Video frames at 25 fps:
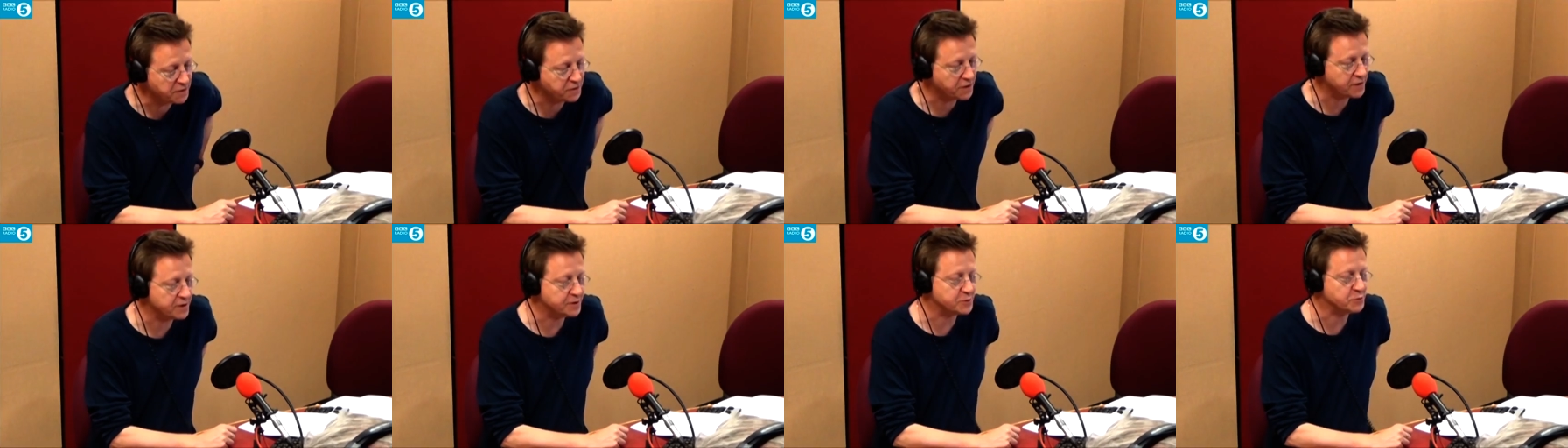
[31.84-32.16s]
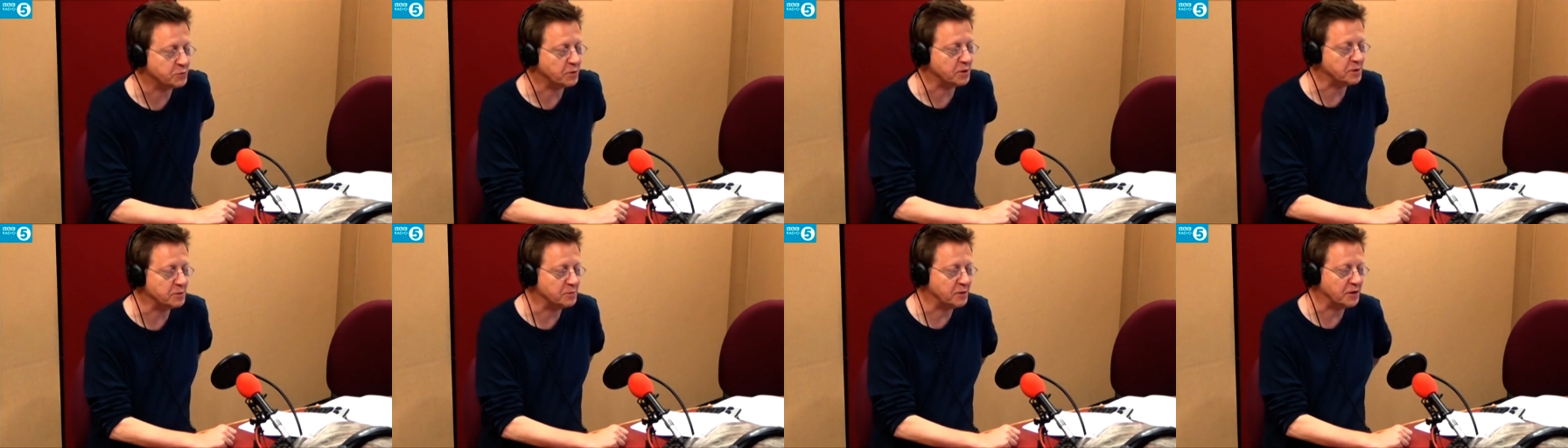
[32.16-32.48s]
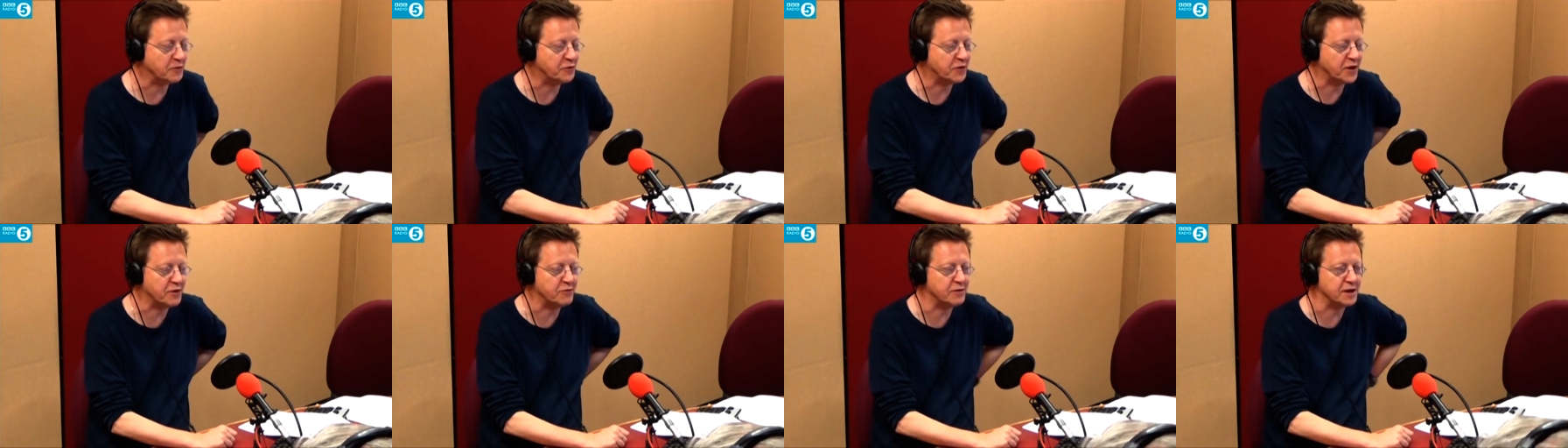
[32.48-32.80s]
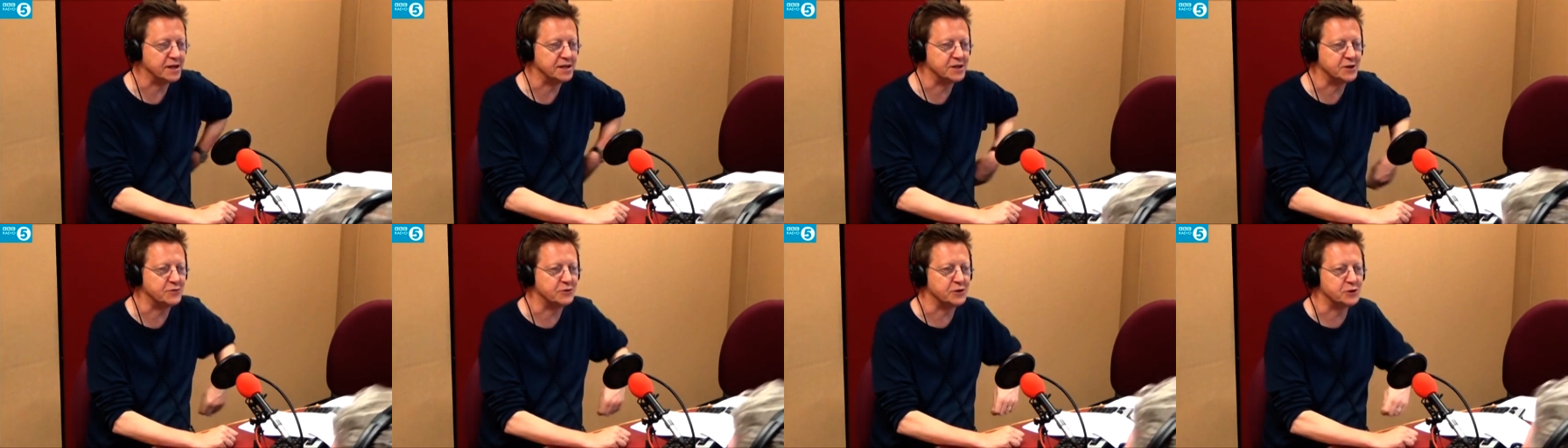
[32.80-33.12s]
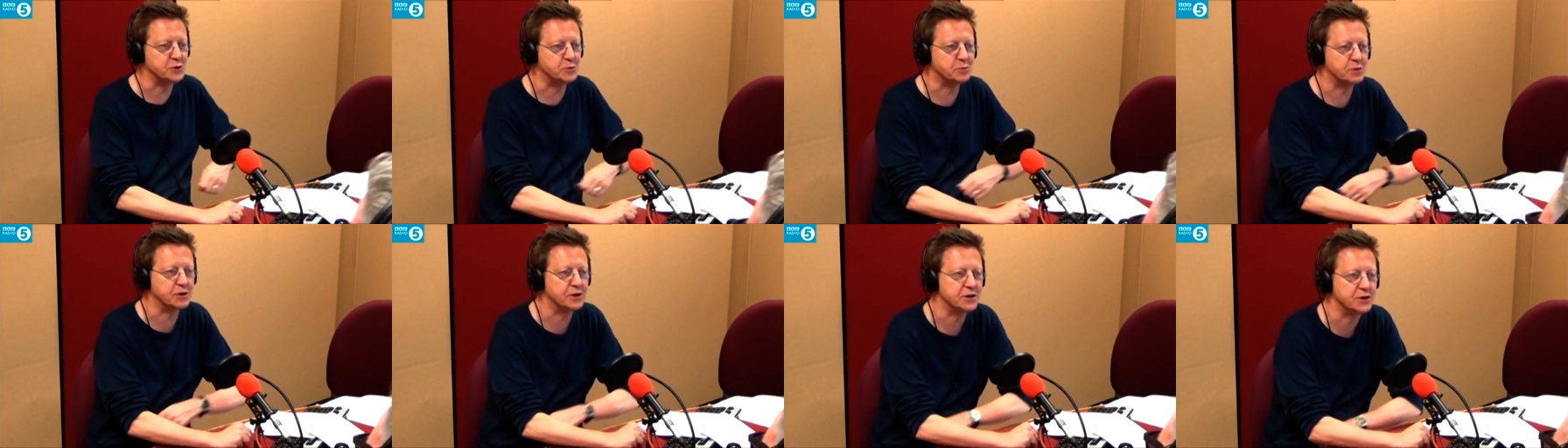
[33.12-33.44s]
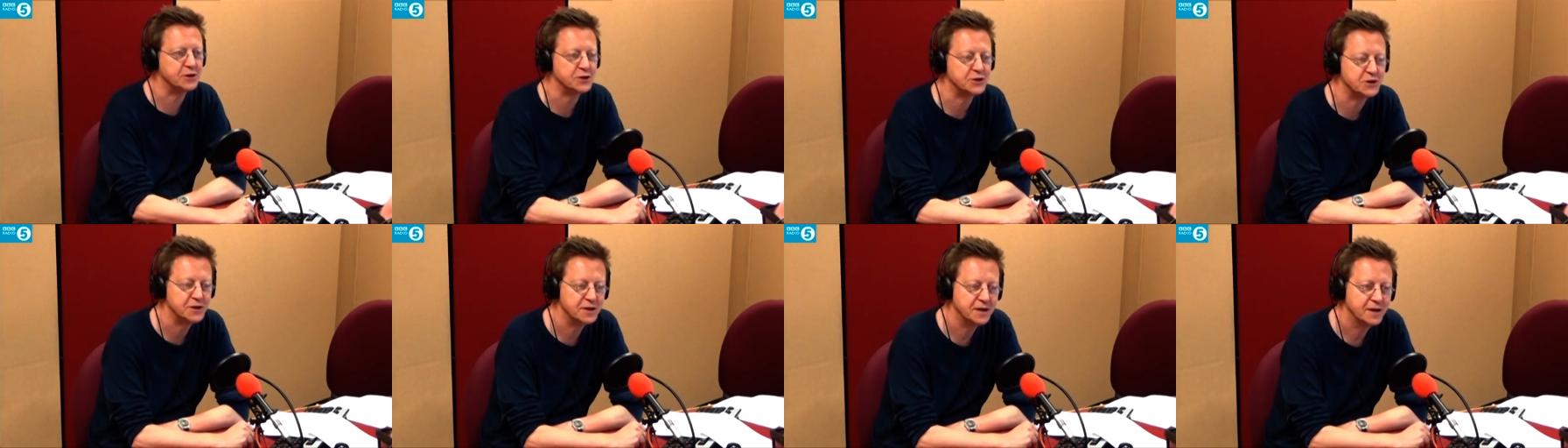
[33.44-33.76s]
of my it's one of my favourite interviews
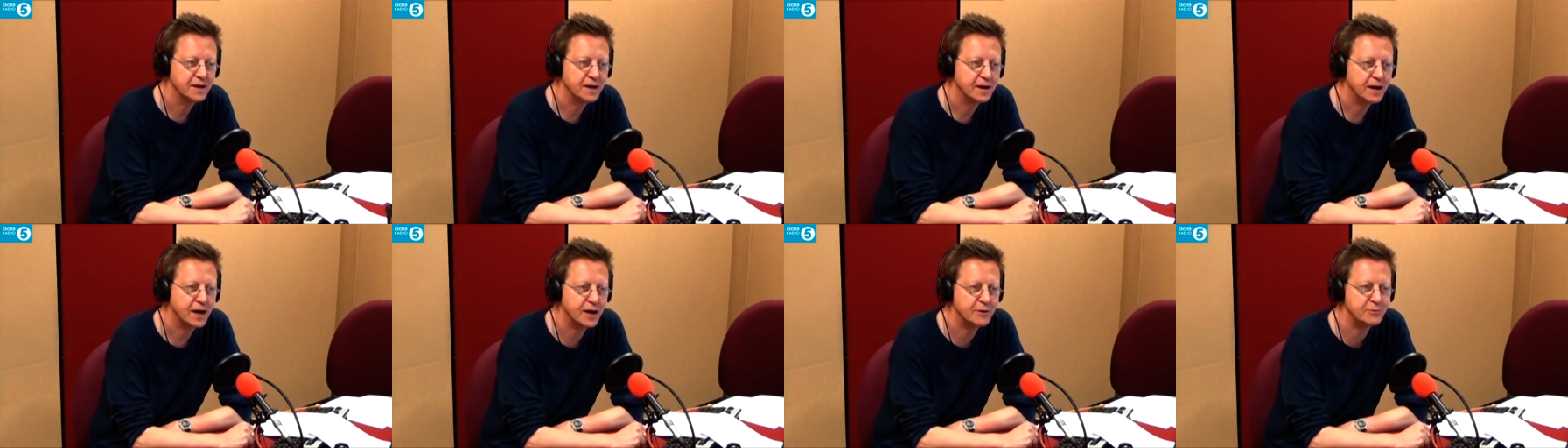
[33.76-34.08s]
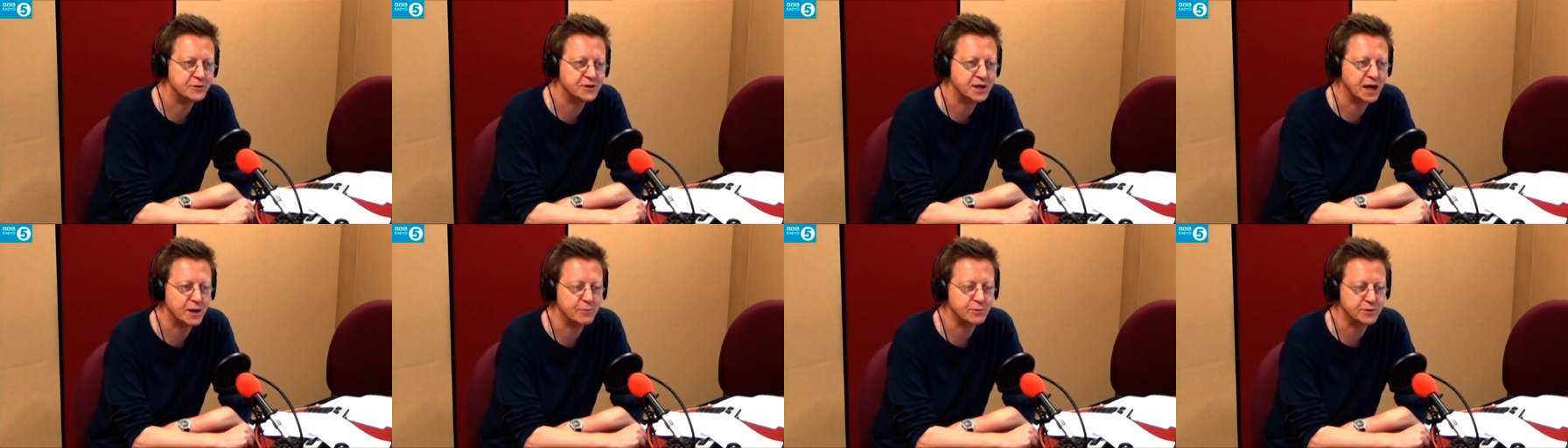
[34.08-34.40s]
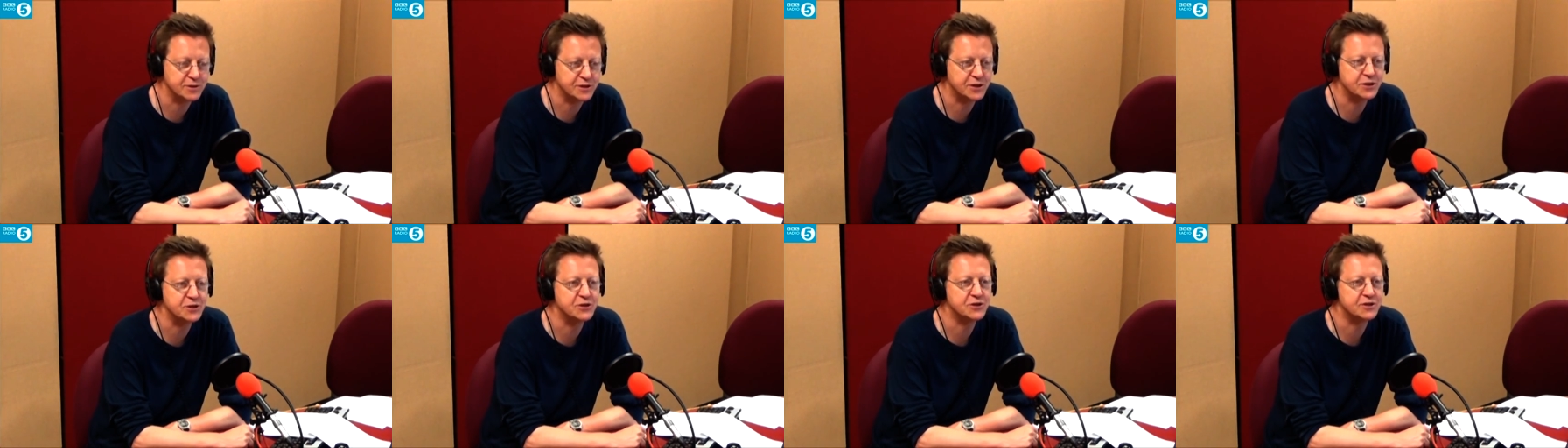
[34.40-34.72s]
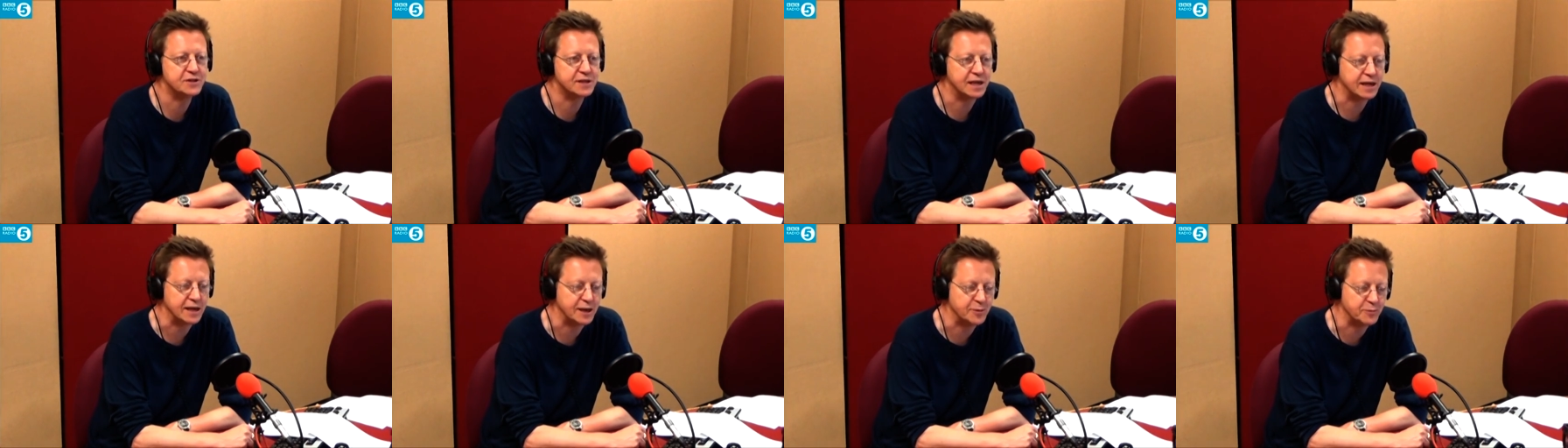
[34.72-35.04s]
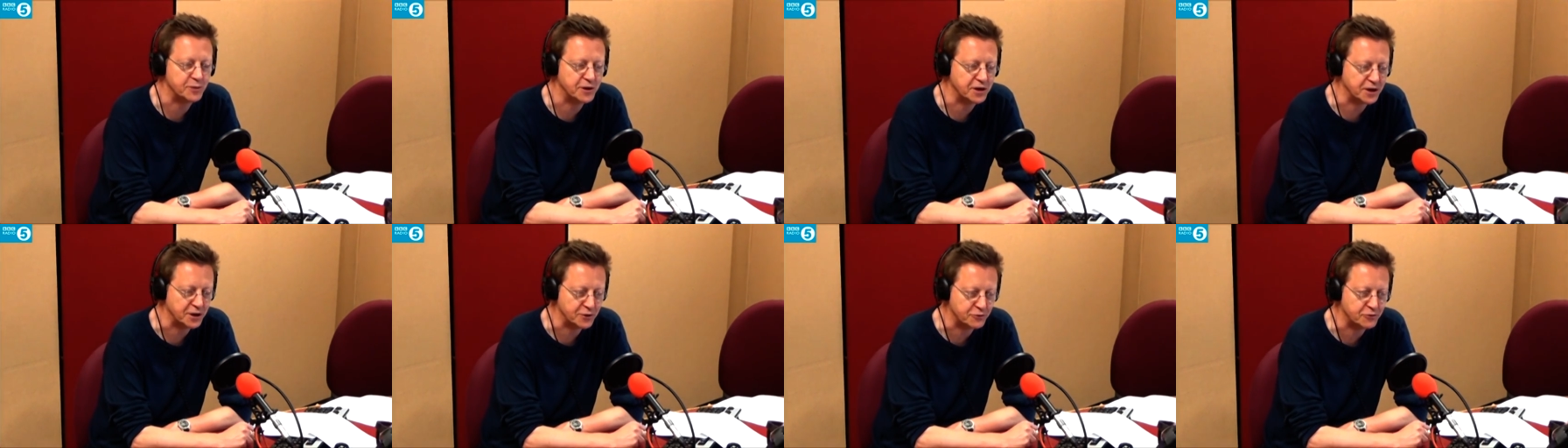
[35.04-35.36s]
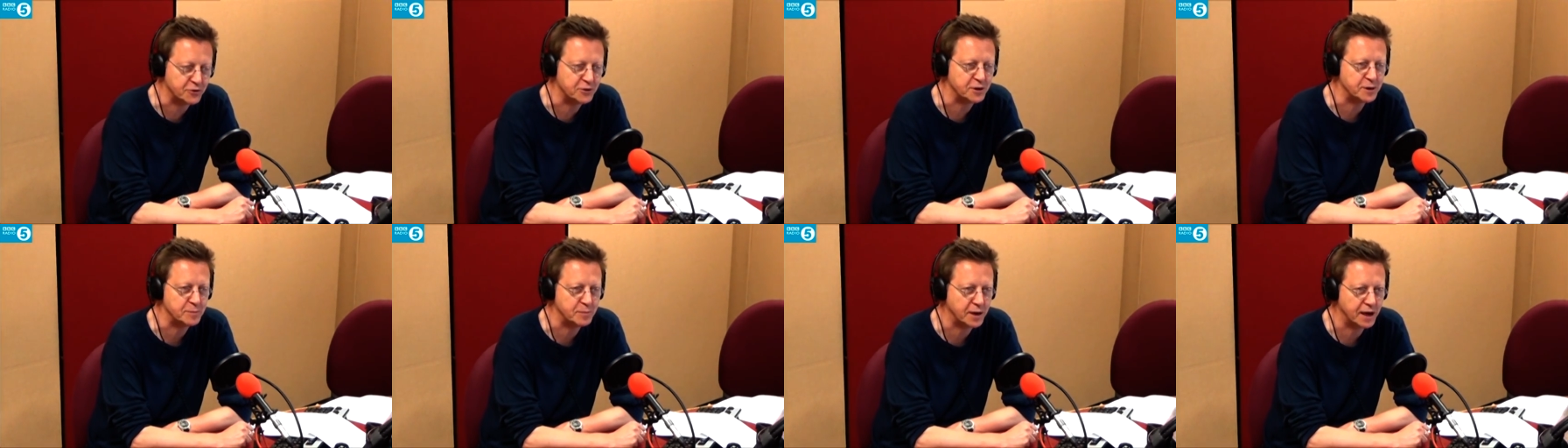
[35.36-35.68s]
because I was able to tell him that he'd
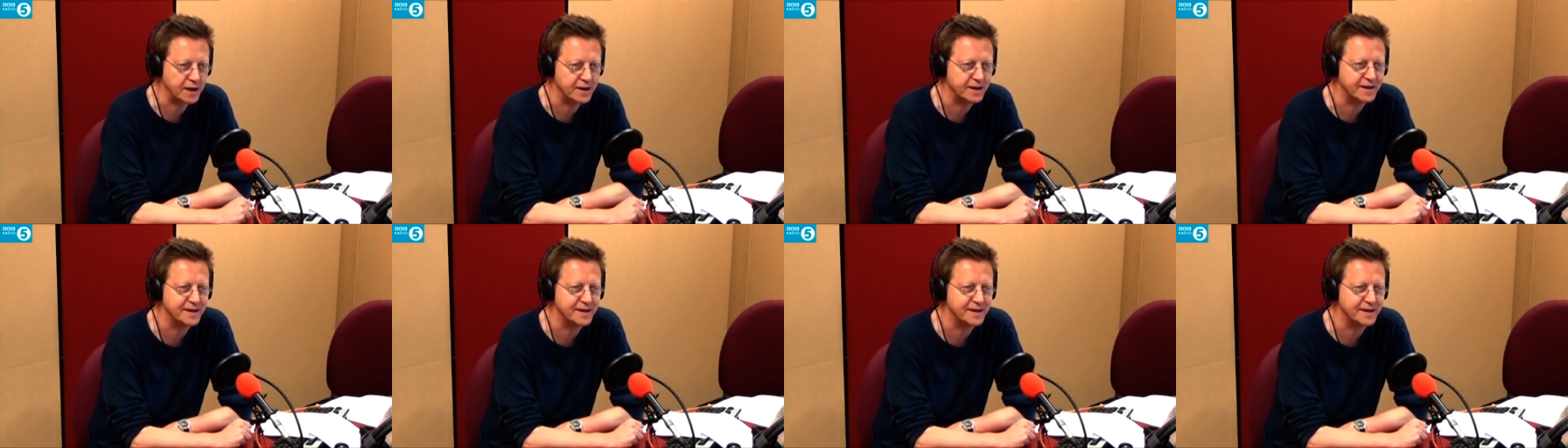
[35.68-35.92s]
ruined my